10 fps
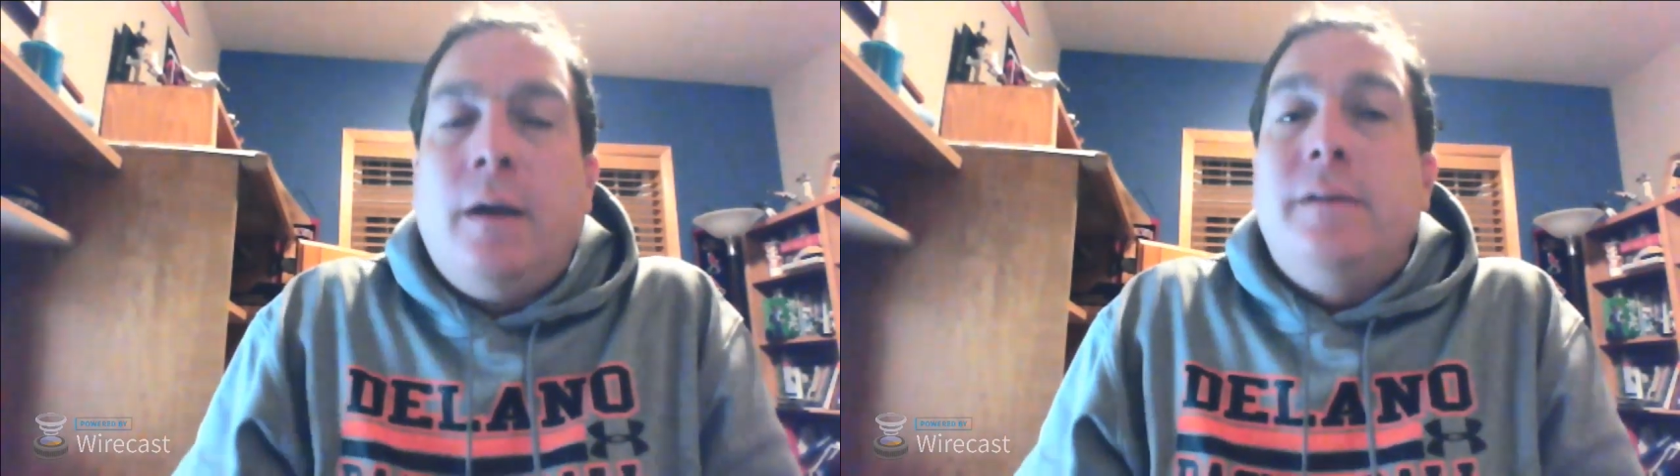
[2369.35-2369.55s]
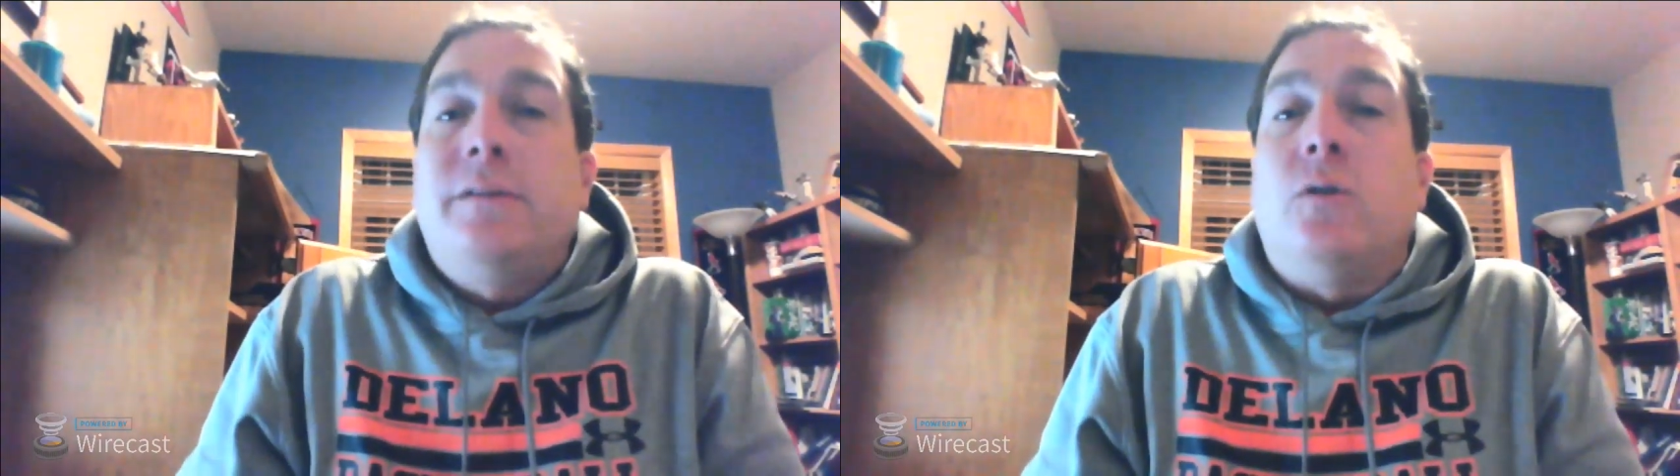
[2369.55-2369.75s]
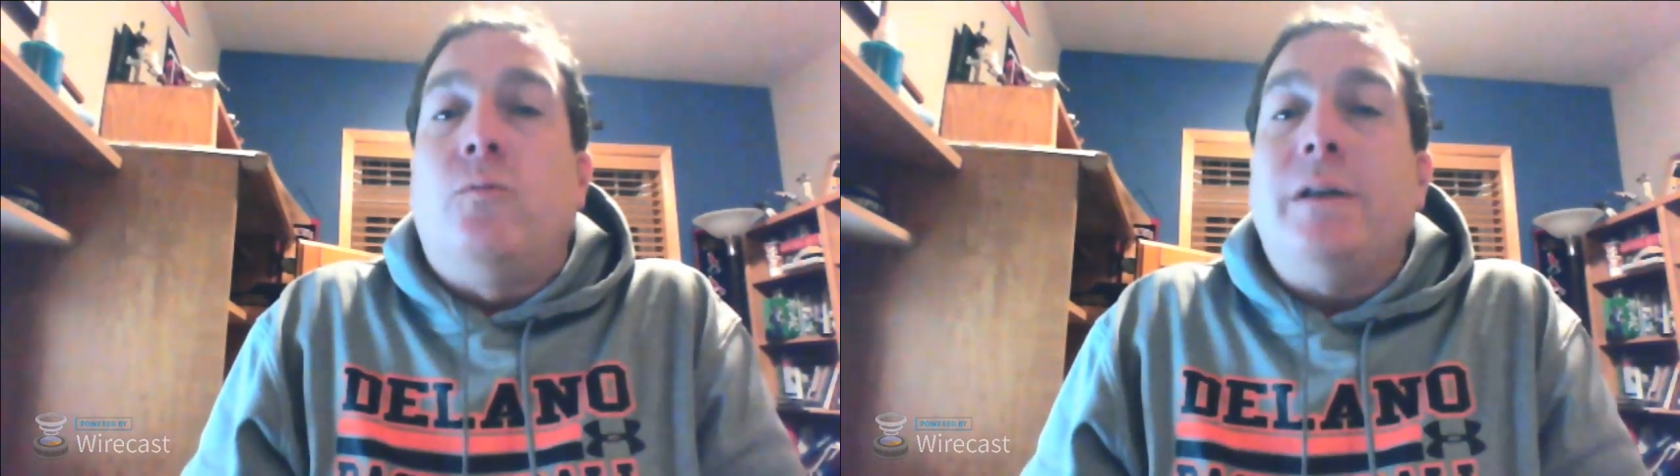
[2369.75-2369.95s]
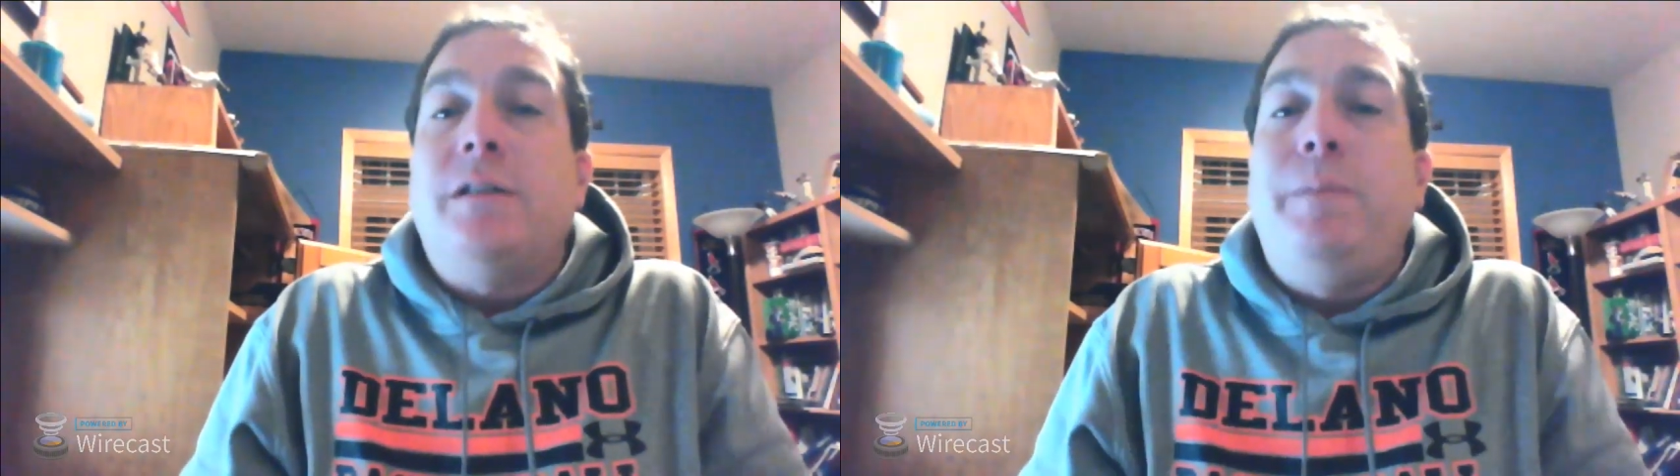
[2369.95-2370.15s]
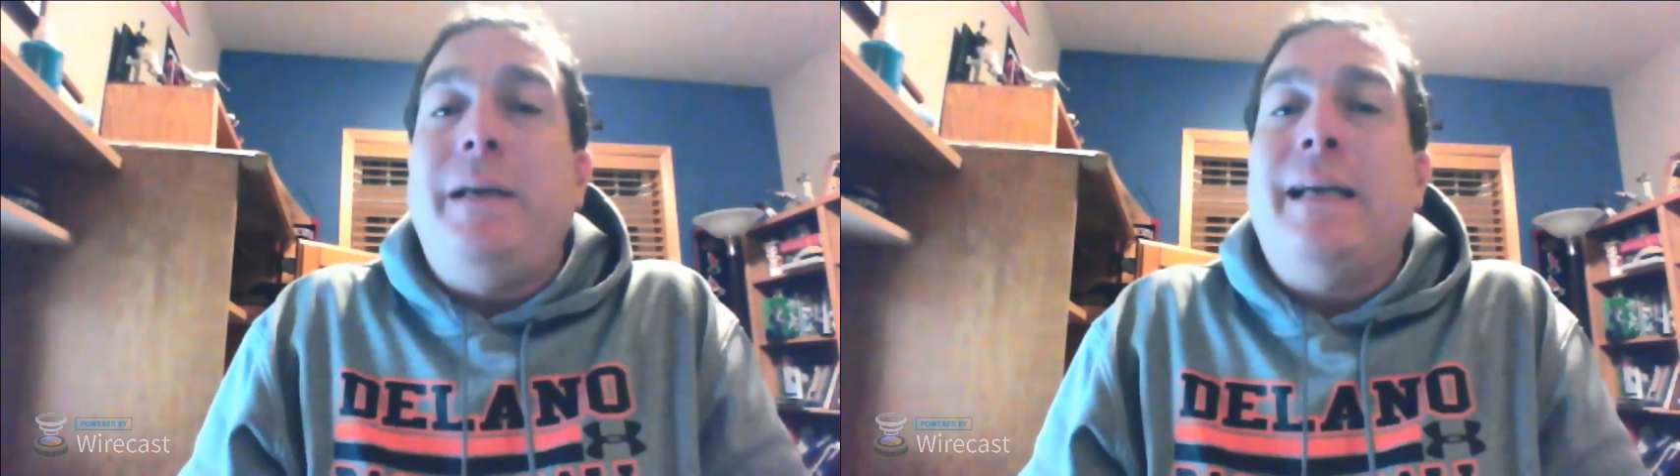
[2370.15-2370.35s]
So
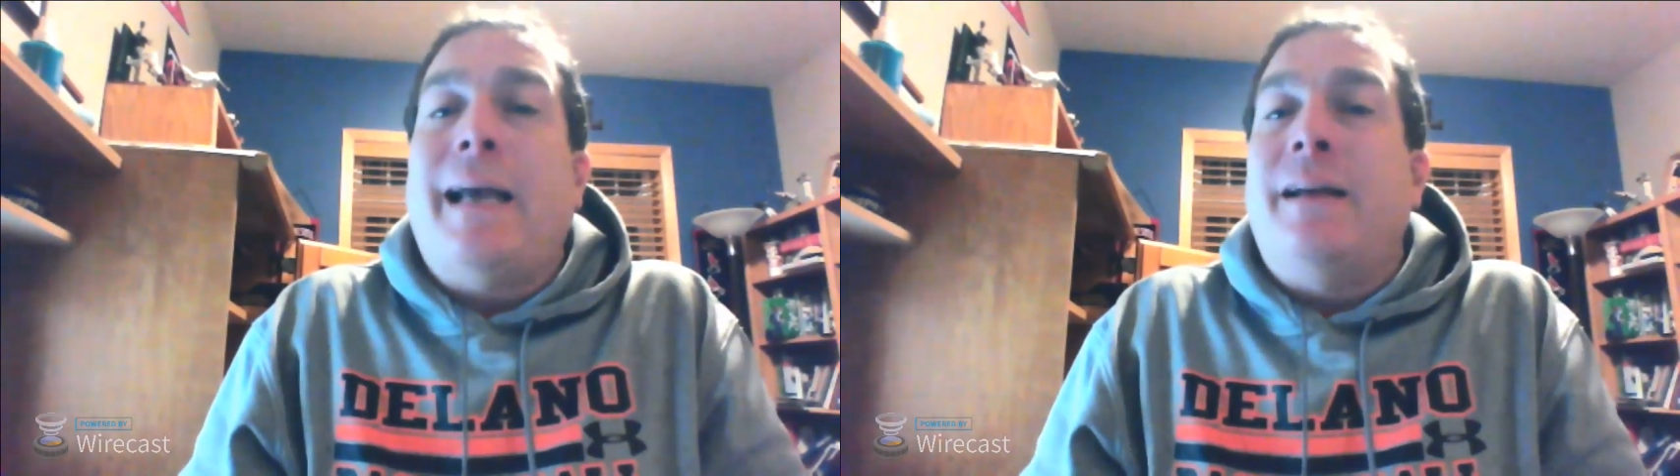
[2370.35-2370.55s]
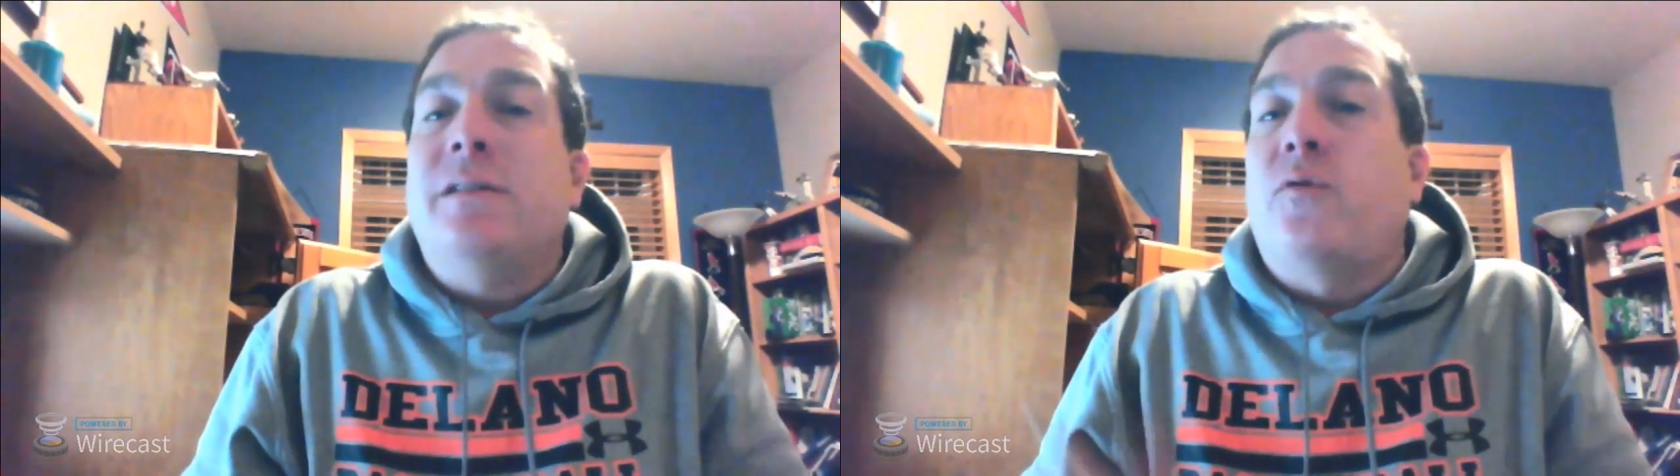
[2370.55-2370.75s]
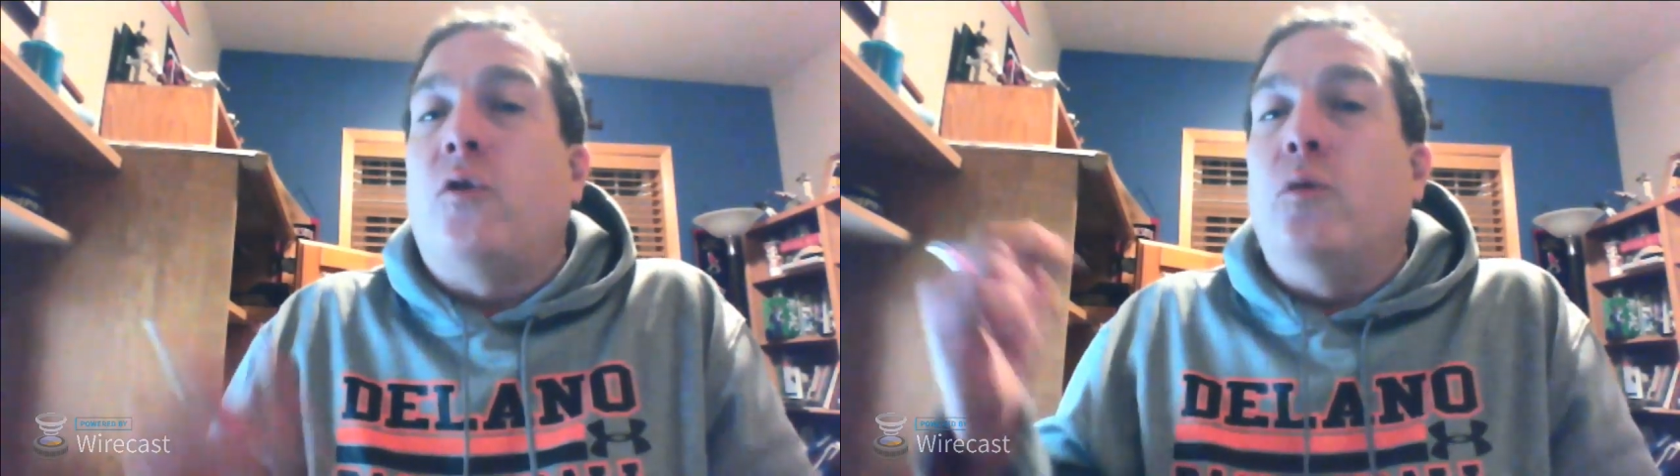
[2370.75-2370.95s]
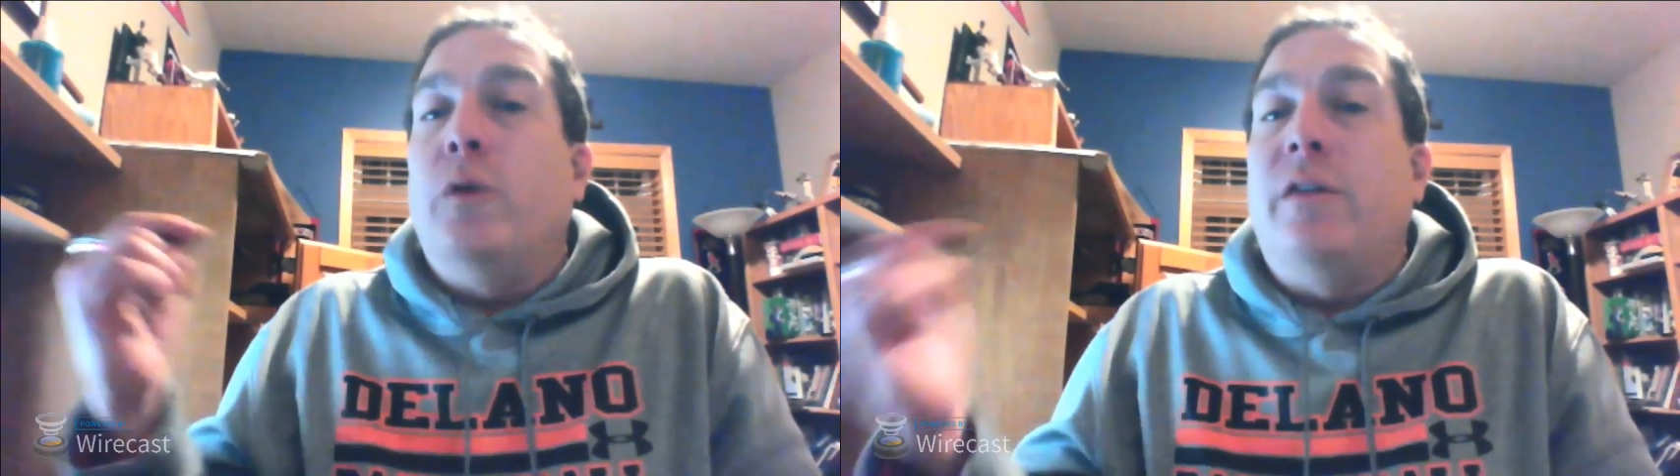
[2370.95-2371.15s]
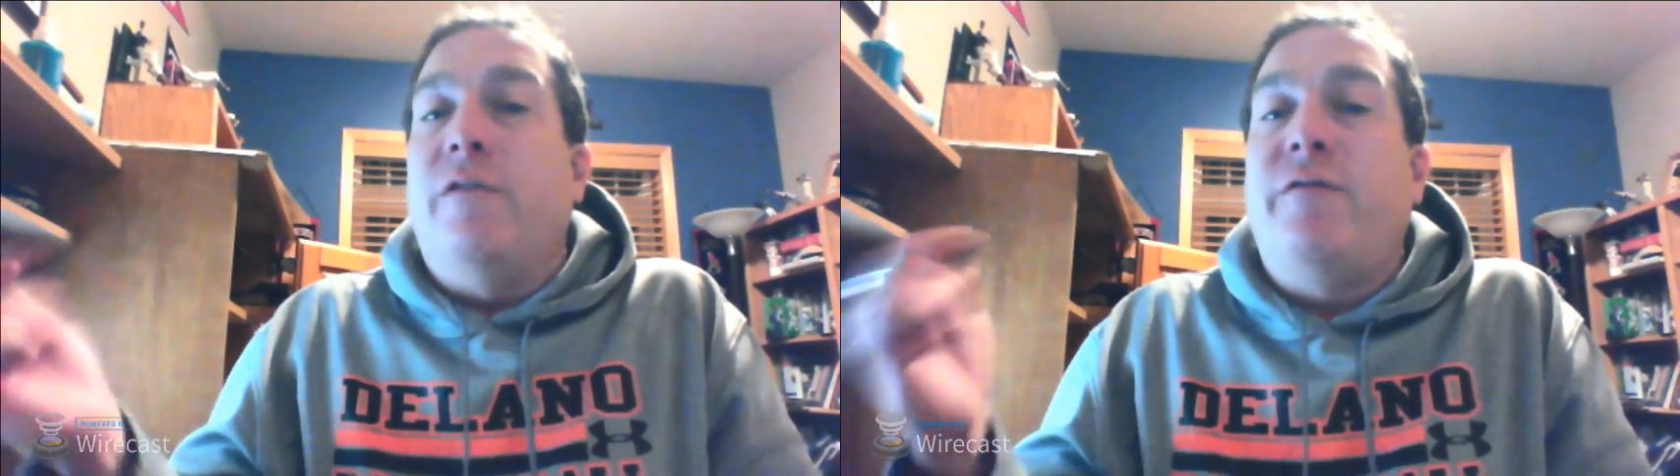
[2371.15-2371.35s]
what's being asked for with the